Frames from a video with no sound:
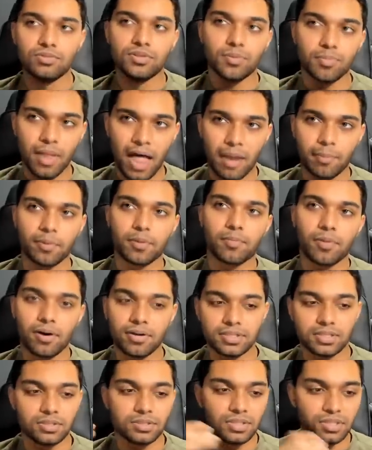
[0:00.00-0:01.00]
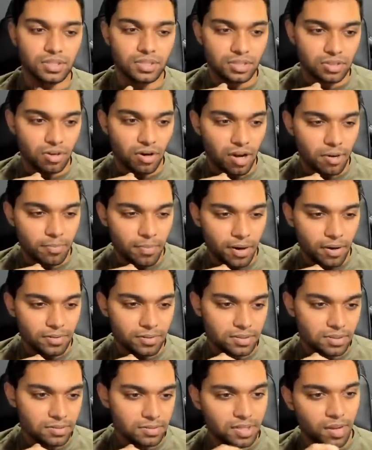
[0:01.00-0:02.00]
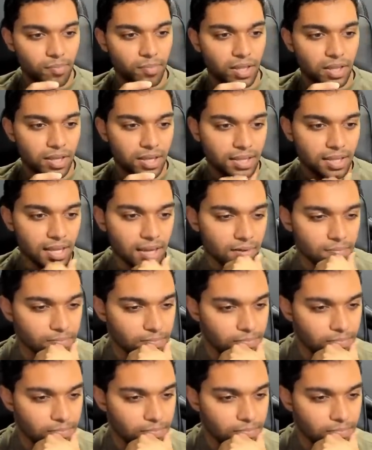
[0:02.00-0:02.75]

The Blackbeard Pirates lose to the Straw Hat Pirates, something like that.